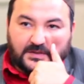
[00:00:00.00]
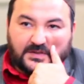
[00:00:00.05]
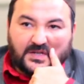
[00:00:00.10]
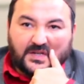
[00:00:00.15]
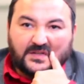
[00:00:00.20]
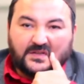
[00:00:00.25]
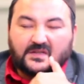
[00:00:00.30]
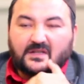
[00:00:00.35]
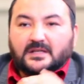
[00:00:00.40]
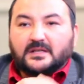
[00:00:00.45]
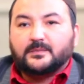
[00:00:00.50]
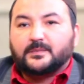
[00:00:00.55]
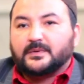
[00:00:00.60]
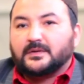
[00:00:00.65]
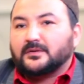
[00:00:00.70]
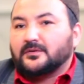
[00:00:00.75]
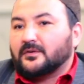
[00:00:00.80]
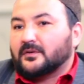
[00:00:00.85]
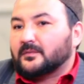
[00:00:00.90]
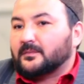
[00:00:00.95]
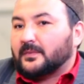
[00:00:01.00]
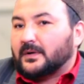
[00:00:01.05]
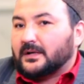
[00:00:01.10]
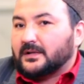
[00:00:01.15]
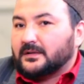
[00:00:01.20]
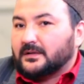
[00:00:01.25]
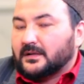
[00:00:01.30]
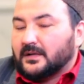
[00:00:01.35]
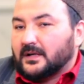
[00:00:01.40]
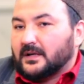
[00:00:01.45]
just keep in your
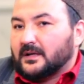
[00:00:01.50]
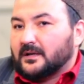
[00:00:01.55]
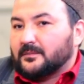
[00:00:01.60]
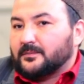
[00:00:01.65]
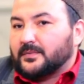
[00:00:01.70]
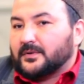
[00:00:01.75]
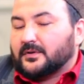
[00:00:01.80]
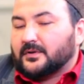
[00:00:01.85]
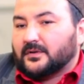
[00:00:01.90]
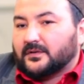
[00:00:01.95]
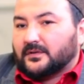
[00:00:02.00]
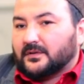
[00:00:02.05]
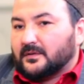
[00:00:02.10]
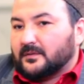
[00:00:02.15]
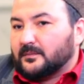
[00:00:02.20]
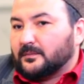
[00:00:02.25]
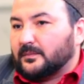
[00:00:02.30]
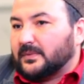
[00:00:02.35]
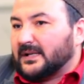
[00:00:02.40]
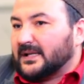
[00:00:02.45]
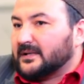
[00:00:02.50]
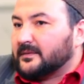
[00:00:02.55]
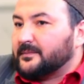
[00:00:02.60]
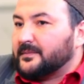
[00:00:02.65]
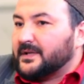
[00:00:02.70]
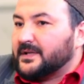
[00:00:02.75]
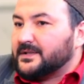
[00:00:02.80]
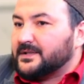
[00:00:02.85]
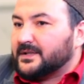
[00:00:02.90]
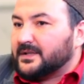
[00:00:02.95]
mind because black
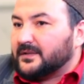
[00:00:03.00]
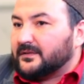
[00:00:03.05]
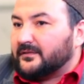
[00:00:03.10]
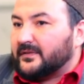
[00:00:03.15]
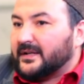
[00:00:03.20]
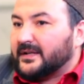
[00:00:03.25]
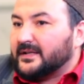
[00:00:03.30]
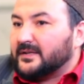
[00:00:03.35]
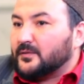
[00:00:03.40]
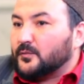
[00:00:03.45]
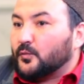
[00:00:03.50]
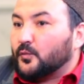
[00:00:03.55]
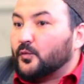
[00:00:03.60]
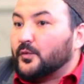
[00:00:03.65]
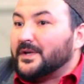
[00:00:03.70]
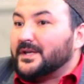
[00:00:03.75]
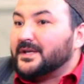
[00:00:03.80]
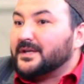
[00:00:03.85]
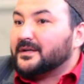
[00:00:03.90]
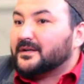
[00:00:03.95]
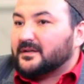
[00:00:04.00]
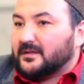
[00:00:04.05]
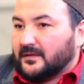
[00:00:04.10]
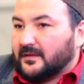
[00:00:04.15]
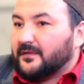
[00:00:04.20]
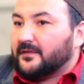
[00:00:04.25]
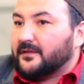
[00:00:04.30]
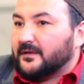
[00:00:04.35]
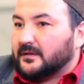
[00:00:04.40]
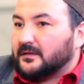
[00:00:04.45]
magic is very weak
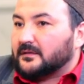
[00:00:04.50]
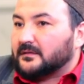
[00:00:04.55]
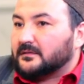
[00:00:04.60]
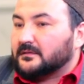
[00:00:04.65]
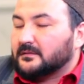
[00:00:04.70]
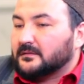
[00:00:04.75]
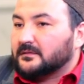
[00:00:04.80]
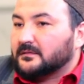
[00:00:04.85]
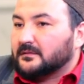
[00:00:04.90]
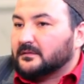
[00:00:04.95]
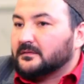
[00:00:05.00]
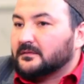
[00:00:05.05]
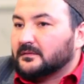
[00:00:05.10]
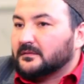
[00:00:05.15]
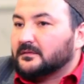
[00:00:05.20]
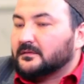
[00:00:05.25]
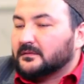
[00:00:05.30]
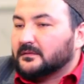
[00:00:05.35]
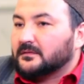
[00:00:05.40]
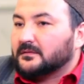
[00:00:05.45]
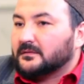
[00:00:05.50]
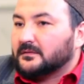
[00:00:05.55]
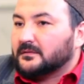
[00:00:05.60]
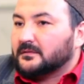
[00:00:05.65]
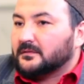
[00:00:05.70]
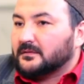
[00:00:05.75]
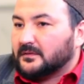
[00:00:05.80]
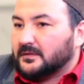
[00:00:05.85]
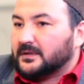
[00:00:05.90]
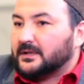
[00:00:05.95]
thing.
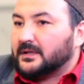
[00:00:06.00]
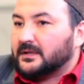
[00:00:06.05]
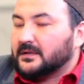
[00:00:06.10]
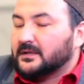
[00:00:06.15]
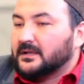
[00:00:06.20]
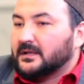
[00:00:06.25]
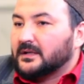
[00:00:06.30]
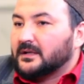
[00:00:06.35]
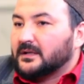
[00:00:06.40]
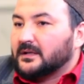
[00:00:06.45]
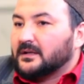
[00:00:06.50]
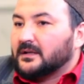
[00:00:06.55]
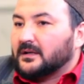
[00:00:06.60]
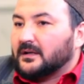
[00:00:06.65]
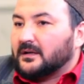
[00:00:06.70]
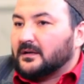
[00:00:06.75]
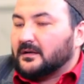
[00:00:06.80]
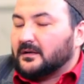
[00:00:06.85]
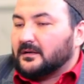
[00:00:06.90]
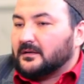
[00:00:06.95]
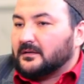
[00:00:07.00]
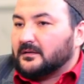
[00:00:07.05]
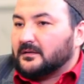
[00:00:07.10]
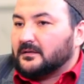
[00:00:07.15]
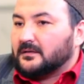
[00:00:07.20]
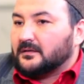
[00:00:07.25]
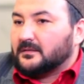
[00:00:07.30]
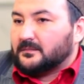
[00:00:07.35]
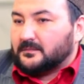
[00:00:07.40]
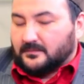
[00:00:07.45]
Okay?
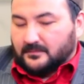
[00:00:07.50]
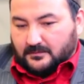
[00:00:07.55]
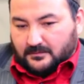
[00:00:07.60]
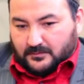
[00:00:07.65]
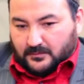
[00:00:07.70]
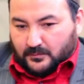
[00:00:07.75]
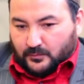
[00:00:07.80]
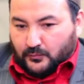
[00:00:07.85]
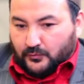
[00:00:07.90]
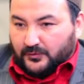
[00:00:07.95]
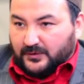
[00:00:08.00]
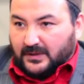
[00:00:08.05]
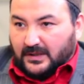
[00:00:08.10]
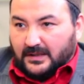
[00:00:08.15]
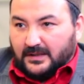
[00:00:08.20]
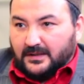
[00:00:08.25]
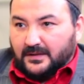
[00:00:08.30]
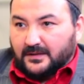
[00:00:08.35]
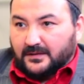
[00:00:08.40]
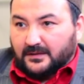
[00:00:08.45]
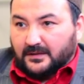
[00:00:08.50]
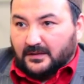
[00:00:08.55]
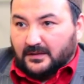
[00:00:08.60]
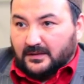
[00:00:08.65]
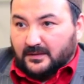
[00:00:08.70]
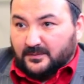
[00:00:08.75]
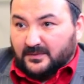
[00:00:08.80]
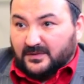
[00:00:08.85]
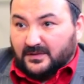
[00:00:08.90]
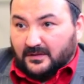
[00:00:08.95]
Uh, um, Musa alayhi
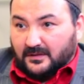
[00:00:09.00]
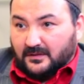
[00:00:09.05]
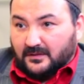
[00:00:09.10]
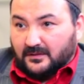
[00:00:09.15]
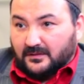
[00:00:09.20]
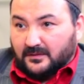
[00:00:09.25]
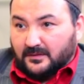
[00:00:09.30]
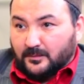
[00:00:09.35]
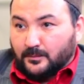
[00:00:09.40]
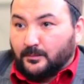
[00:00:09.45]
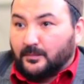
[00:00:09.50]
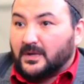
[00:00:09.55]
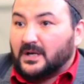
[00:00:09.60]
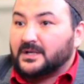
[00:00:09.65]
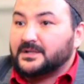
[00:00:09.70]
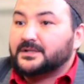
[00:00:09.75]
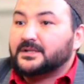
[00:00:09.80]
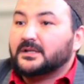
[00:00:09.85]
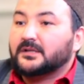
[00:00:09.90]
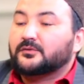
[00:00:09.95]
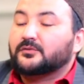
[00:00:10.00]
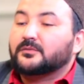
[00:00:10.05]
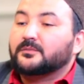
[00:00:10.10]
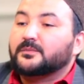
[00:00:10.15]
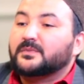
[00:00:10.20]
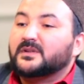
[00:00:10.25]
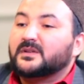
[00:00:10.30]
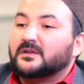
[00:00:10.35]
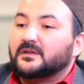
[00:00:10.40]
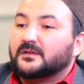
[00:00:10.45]
salam says, "Ma ji'tum
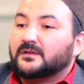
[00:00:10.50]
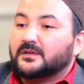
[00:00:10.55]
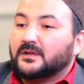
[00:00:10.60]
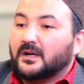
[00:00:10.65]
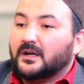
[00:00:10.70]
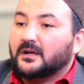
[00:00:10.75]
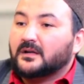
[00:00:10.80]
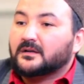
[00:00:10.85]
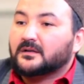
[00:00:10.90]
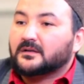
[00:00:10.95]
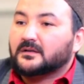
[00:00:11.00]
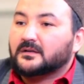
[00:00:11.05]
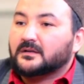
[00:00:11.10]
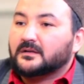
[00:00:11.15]
bihi sihr